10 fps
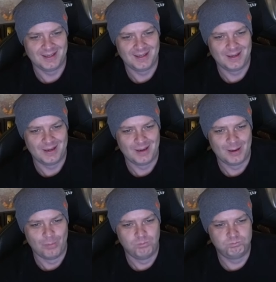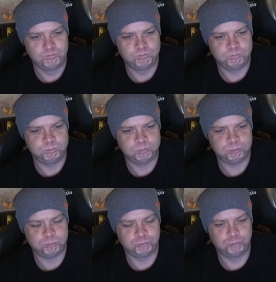
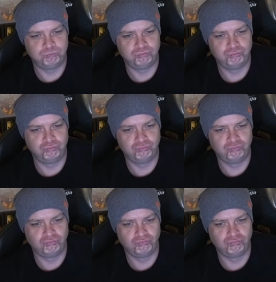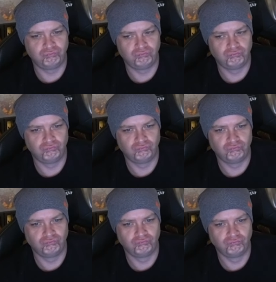
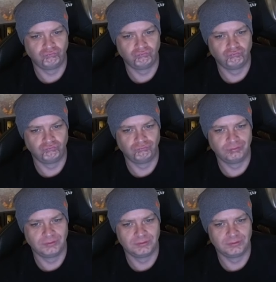Nobody speaks.